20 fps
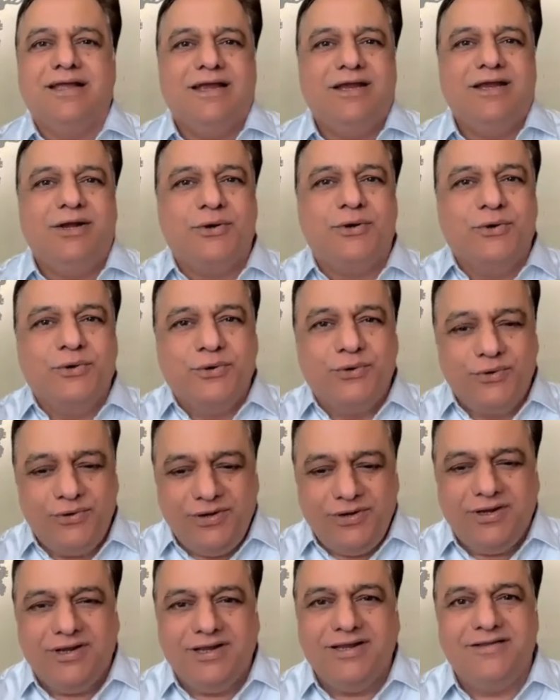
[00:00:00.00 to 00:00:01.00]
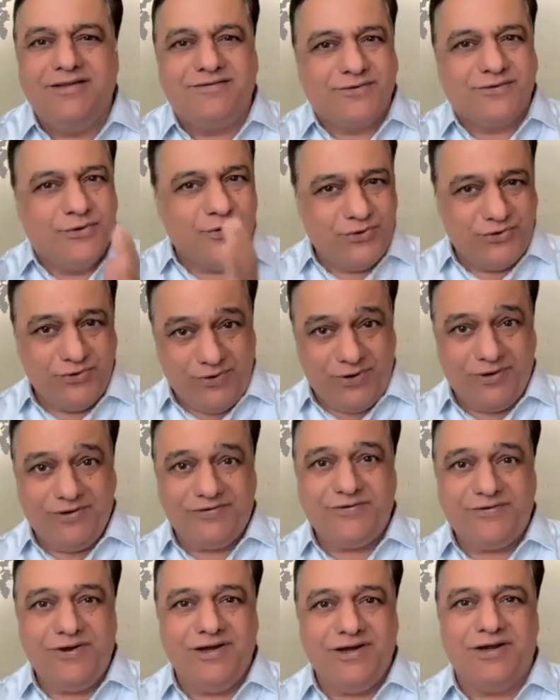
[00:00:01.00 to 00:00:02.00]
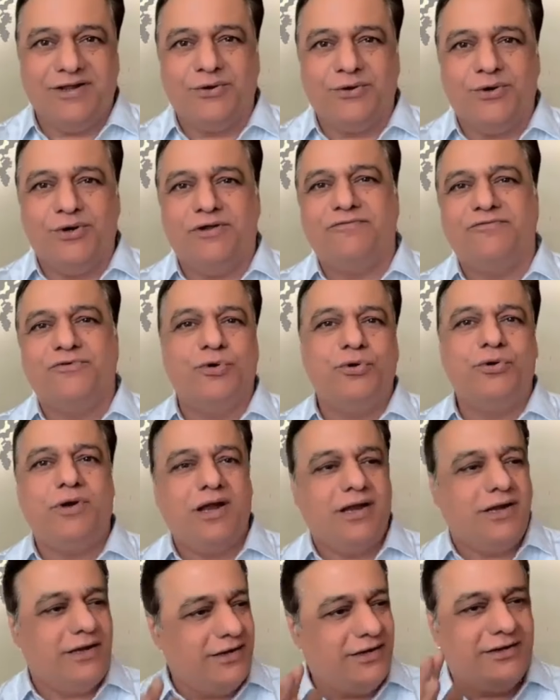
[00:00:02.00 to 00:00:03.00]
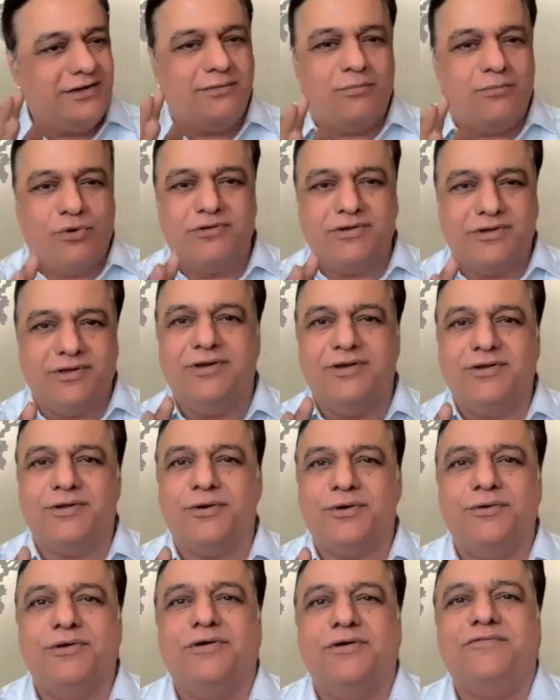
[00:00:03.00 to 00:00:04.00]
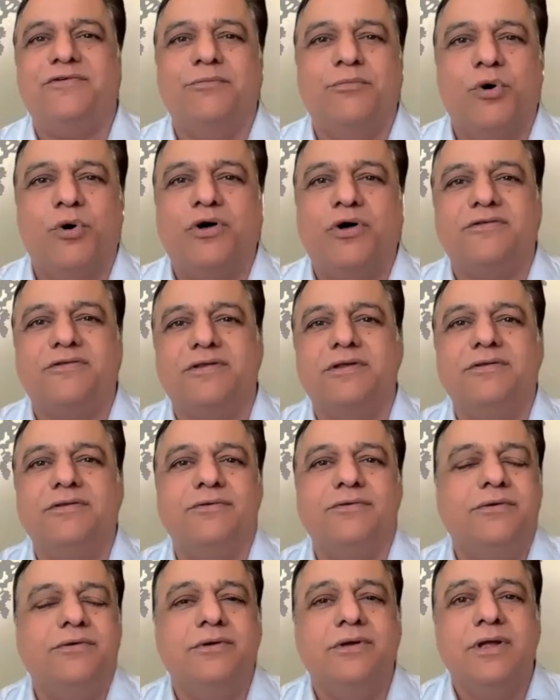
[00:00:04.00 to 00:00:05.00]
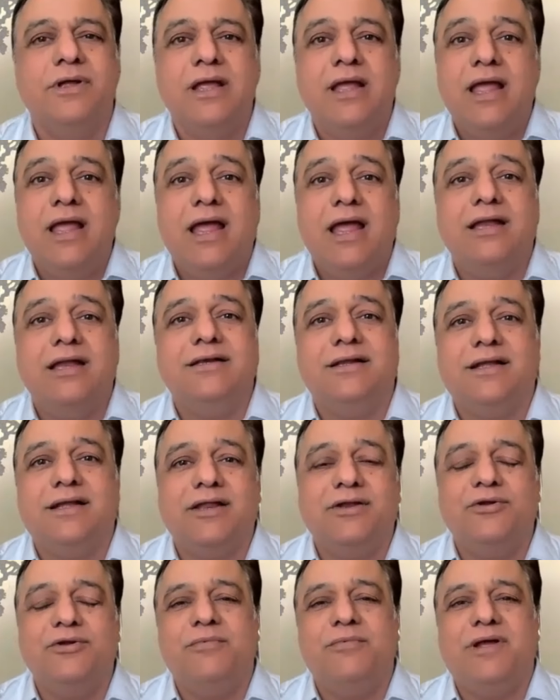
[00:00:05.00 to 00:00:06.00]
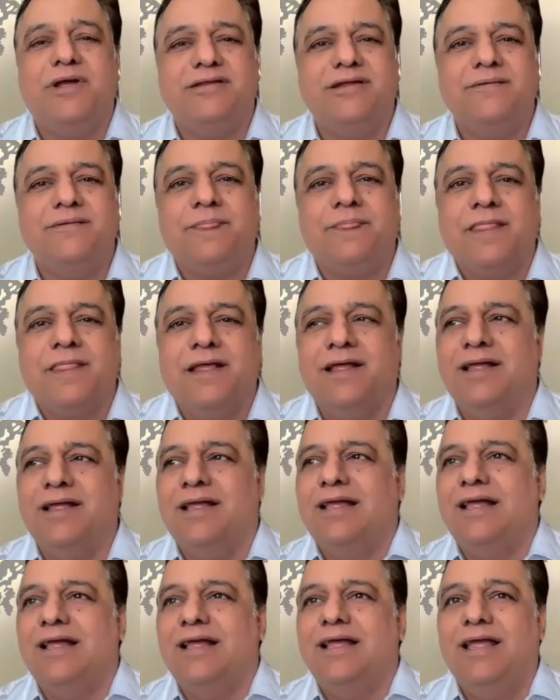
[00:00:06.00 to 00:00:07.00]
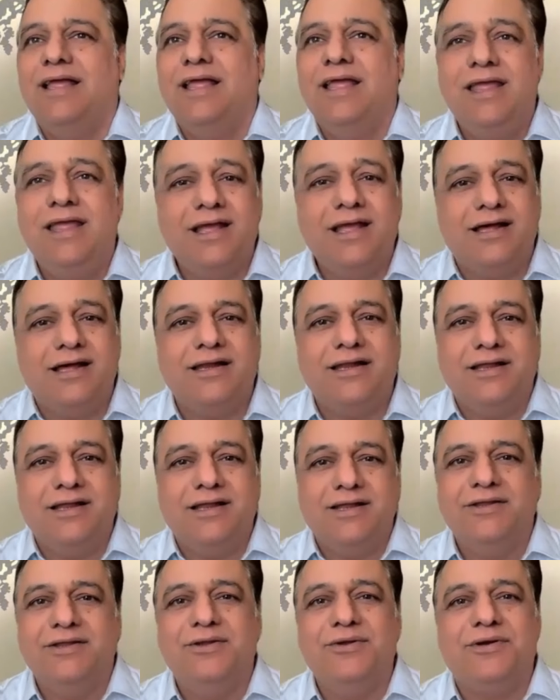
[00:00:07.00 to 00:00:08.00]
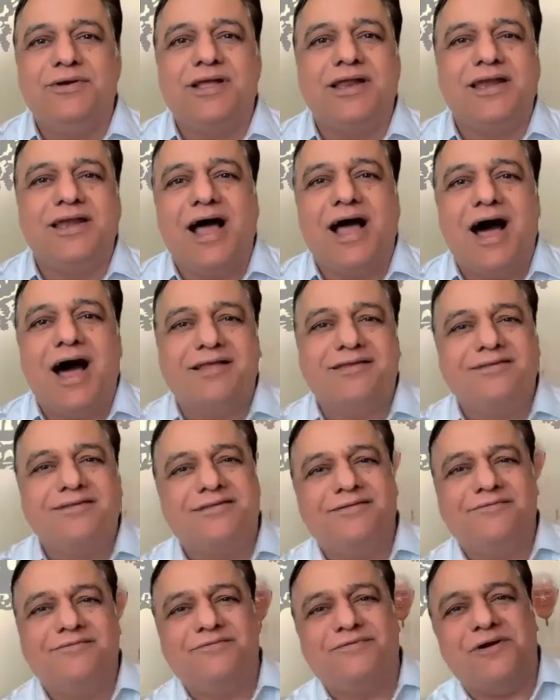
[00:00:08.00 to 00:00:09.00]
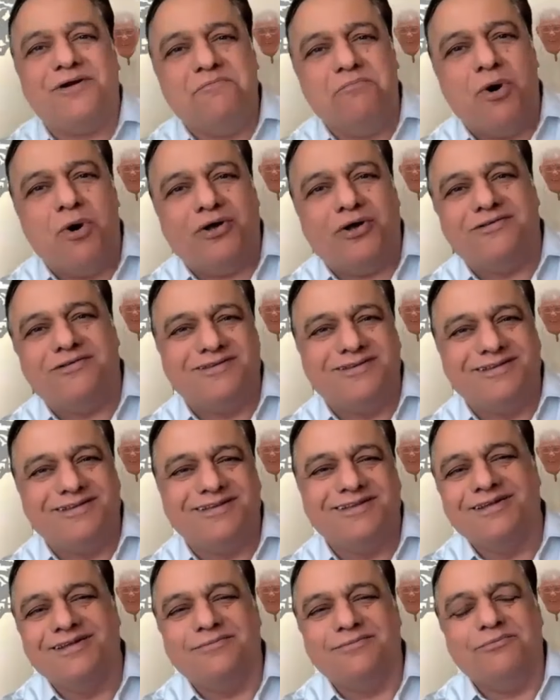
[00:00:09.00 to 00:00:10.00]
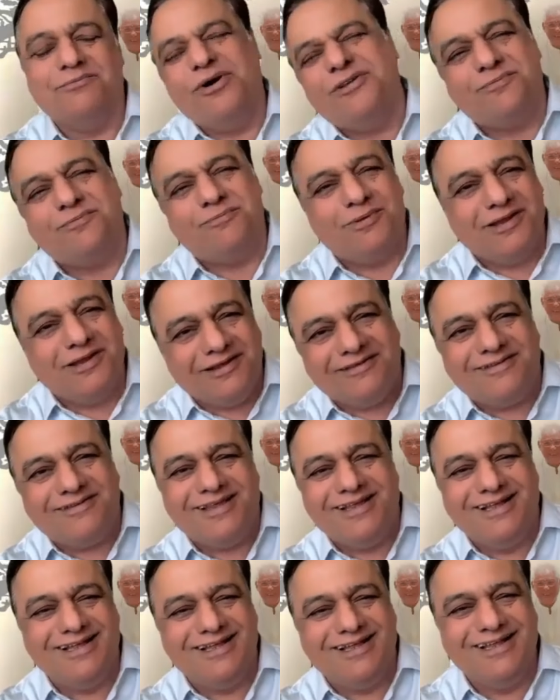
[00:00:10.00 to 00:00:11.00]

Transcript: Guru is Guru also in a role of Guru and in a boss, role of a boss. So, and can you imagine? Here, you can ask from boss. Boss, please.